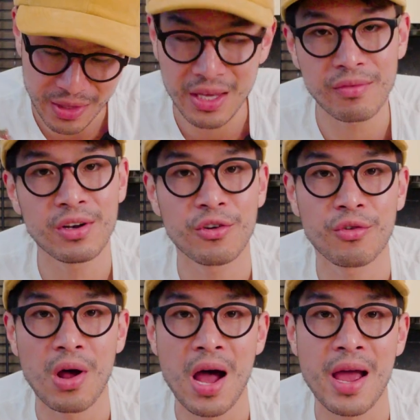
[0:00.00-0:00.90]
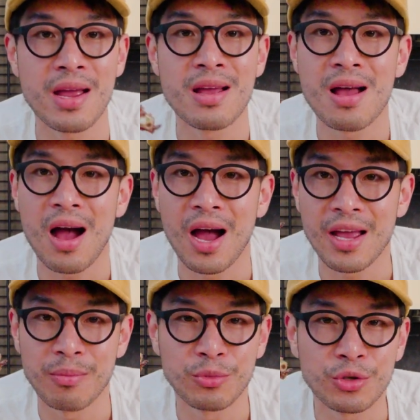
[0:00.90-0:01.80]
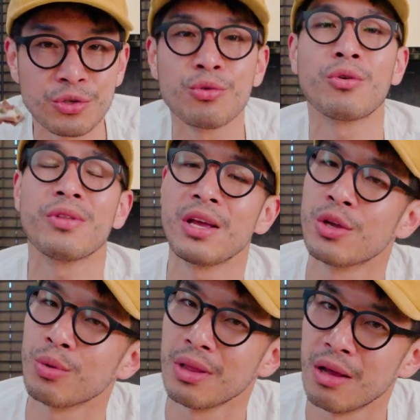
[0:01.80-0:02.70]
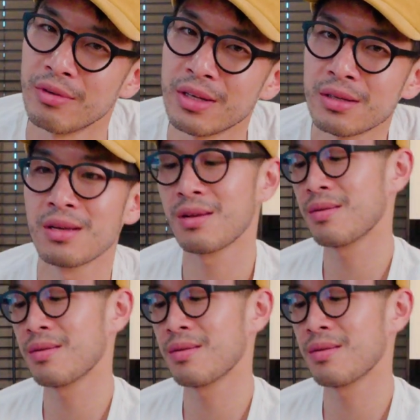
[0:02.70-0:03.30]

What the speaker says: Give it a try. I am sure that you would love it.